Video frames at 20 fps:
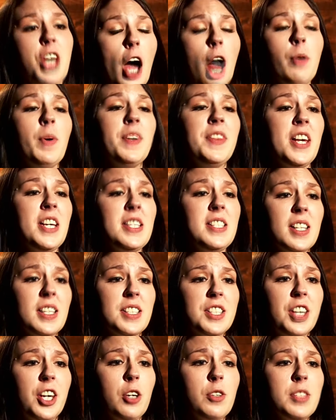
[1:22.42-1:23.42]
done with his
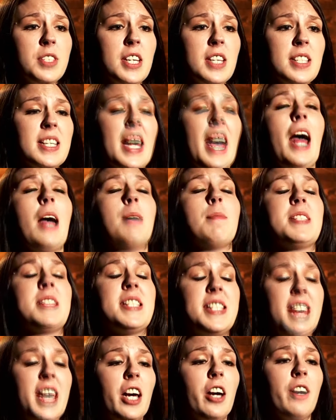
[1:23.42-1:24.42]
excuses and I am
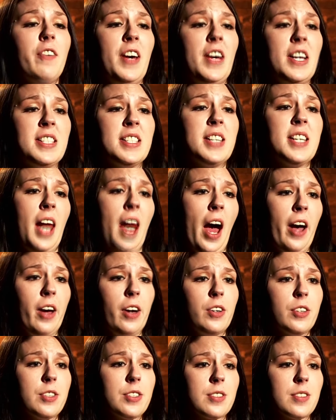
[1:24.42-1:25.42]
sick of his
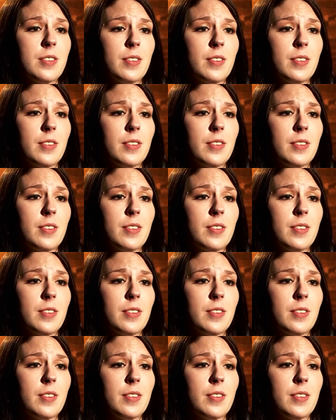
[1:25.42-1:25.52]
denials.